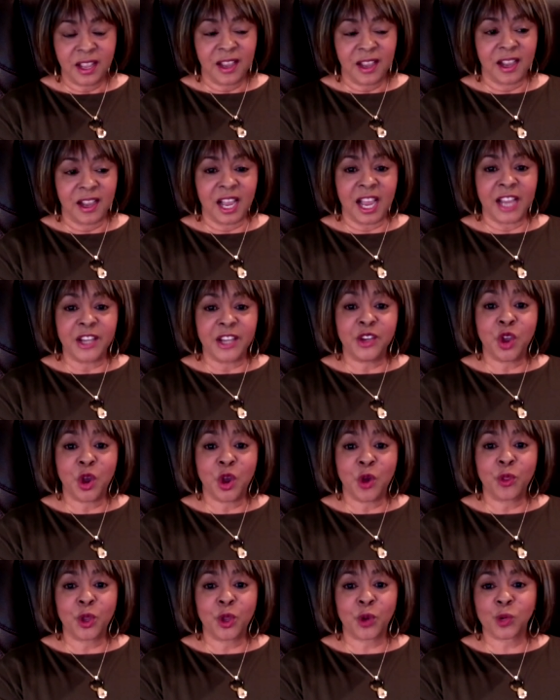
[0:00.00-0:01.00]
Uh, I
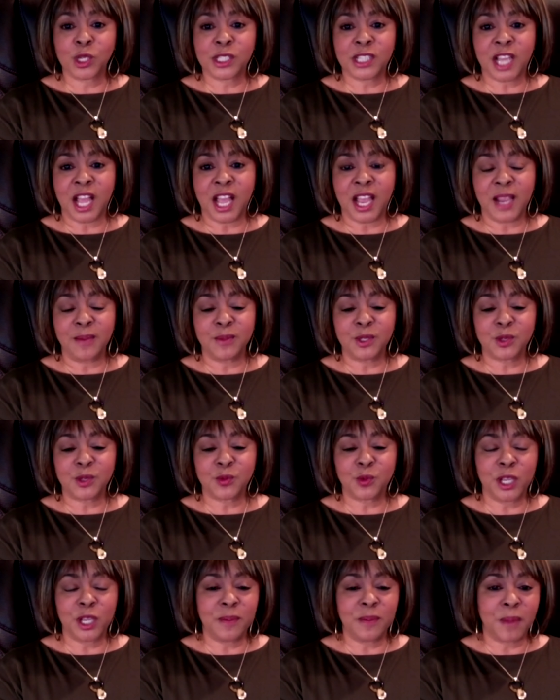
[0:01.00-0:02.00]
know there were times
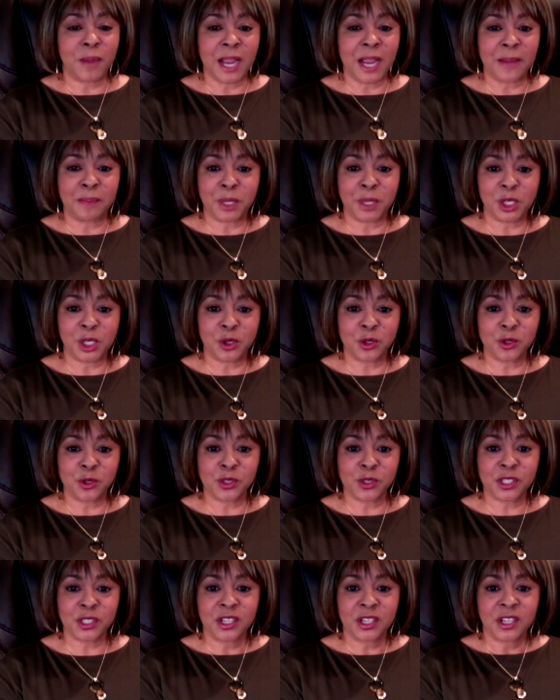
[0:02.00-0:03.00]
when my
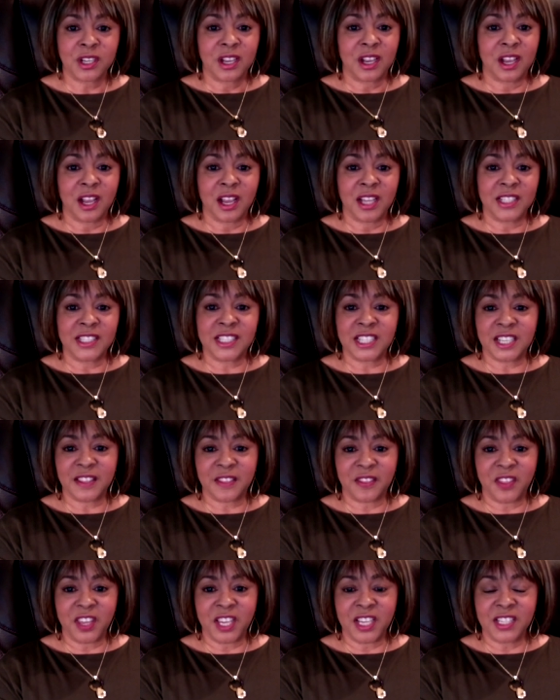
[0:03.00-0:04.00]
peers uh,
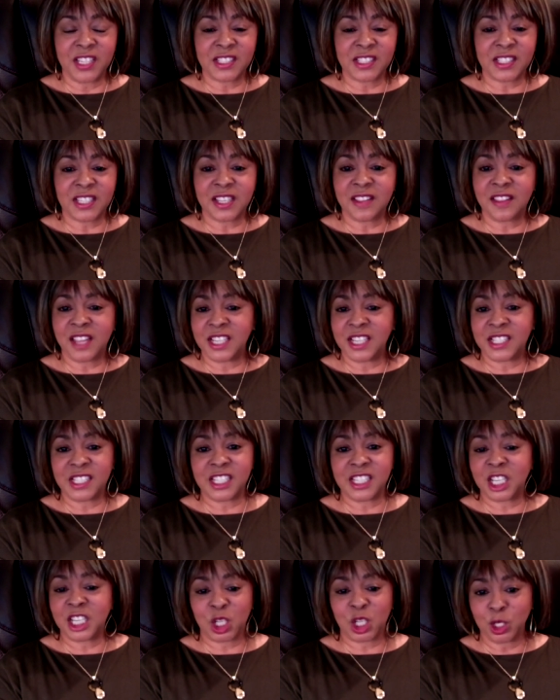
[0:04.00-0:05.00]
did things and they
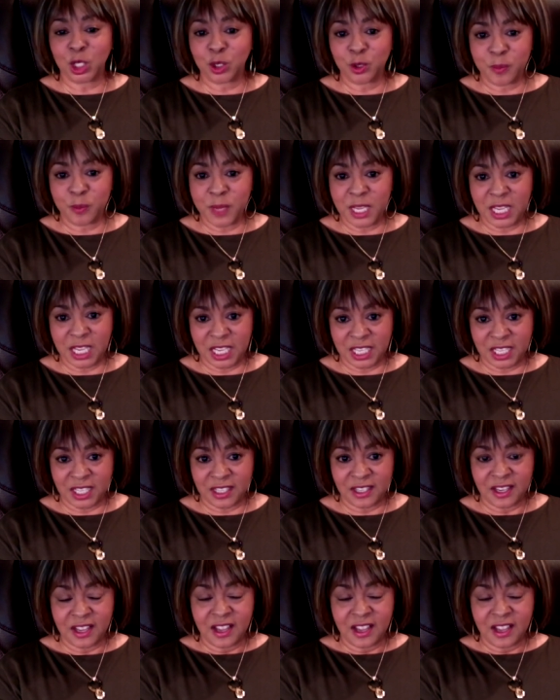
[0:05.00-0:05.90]
didn't include me in it.